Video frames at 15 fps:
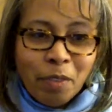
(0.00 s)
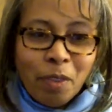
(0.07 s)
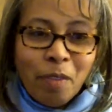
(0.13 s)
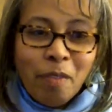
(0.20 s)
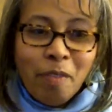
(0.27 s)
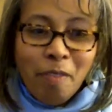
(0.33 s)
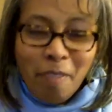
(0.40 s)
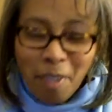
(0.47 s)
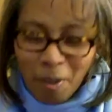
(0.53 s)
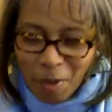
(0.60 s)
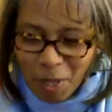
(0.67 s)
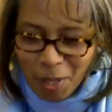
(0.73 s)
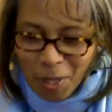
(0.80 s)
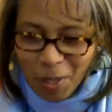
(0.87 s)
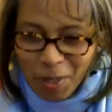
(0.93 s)
for a
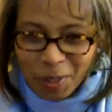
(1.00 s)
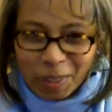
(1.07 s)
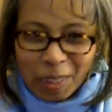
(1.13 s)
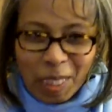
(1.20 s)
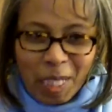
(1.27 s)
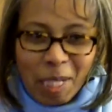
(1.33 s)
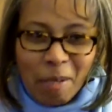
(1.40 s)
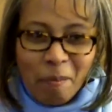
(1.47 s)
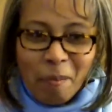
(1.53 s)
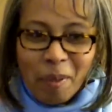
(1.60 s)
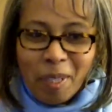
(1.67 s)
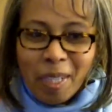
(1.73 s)
very long time,